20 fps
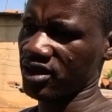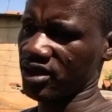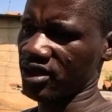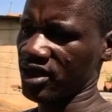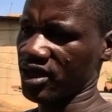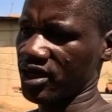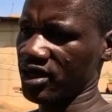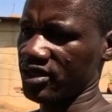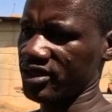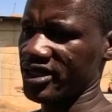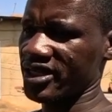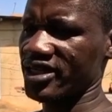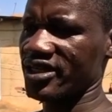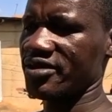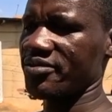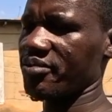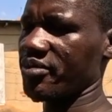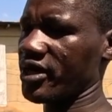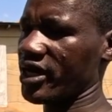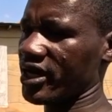uh,
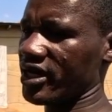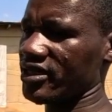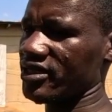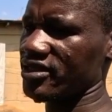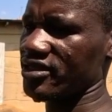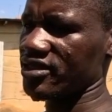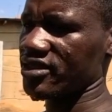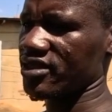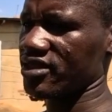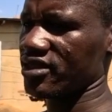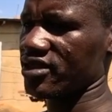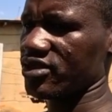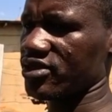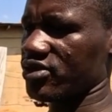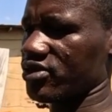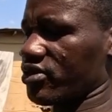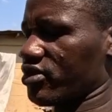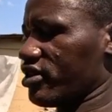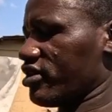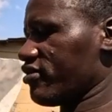dead birds
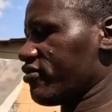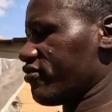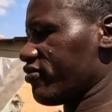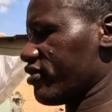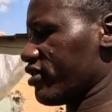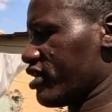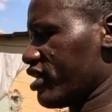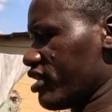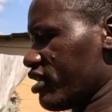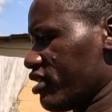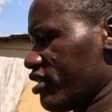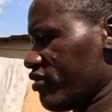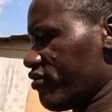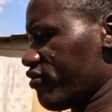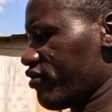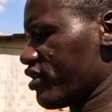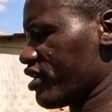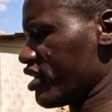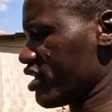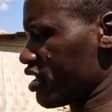so if
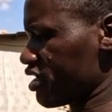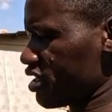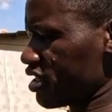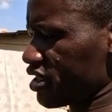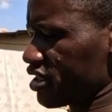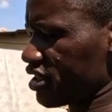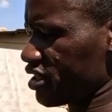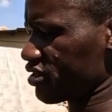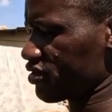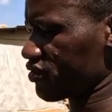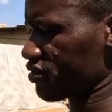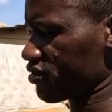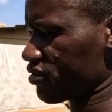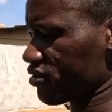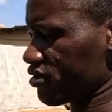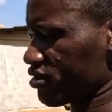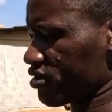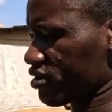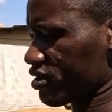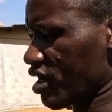if in any case
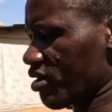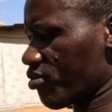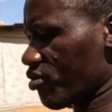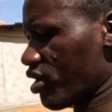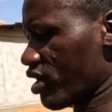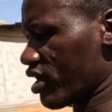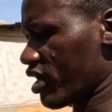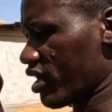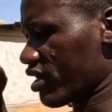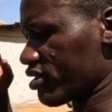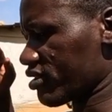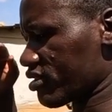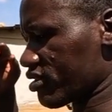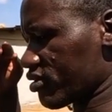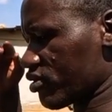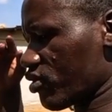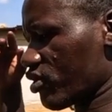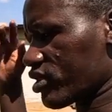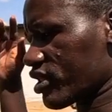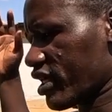someone has
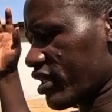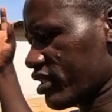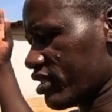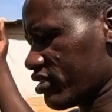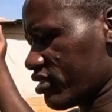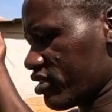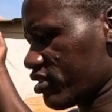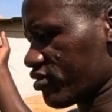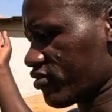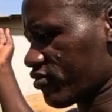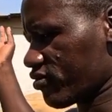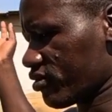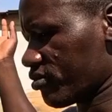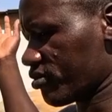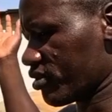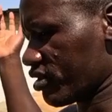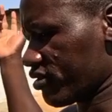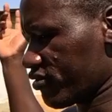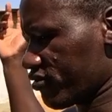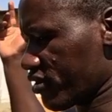got a disease
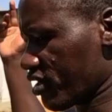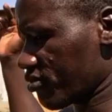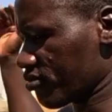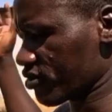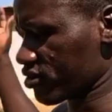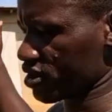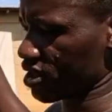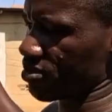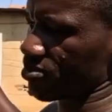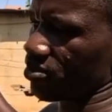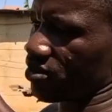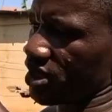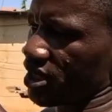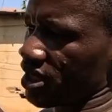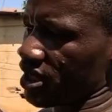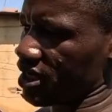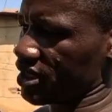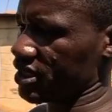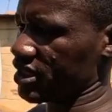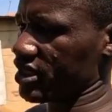from the farm
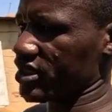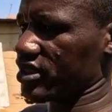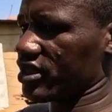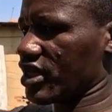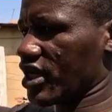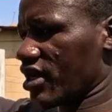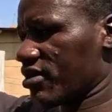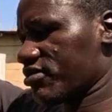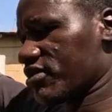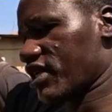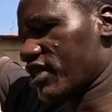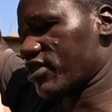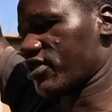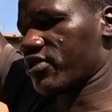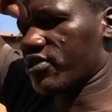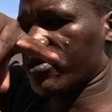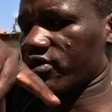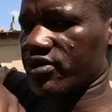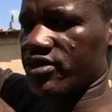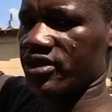somewhere and then comes and
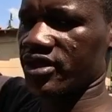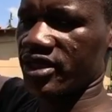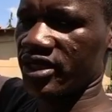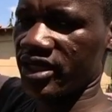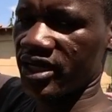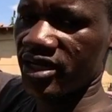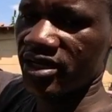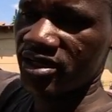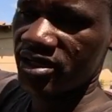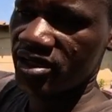throws there